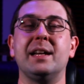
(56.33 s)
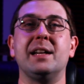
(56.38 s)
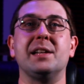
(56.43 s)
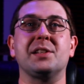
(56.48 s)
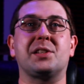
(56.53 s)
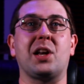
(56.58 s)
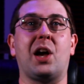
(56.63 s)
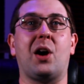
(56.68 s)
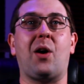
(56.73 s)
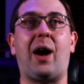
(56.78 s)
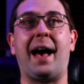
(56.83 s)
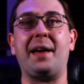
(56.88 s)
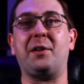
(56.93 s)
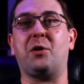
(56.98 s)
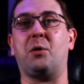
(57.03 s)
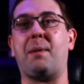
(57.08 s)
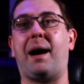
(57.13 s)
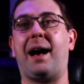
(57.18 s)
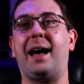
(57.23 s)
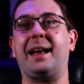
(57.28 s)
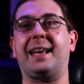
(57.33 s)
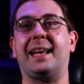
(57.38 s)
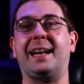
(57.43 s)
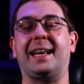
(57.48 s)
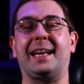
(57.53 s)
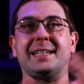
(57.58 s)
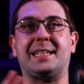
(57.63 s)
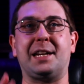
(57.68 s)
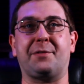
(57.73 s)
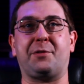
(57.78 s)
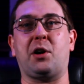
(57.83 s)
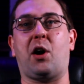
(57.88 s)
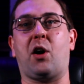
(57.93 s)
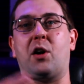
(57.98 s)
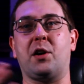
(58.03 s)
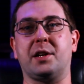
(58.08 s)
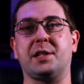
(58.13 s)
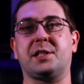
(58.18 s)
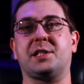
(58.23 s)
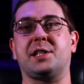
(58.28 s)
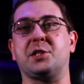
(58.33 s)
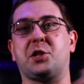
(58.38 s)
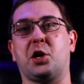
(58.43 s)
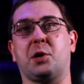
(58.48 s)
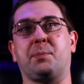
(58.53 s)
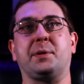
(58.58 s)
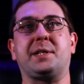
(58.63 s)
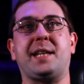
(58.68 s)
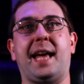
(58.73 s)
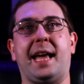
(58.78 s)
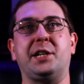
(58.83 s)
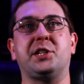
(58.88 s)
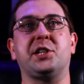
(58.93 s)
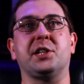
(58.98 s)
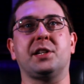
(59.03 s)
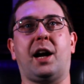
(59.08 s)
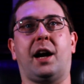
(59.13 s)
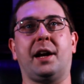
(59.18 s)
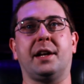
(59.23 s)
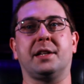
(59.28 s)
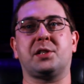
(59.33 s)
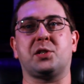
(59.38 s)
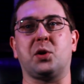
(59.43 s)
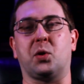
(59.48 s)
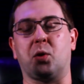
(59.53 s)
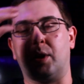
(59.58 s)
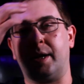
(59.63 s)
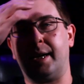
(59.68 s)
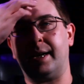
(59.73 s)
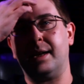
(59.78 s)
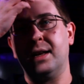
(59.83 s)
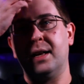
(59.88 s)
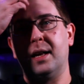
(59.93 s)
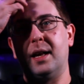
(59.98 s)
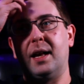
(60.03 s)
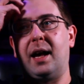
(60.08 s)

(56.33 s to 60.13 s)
So I don't mind getting a different artist's interpretation on a story,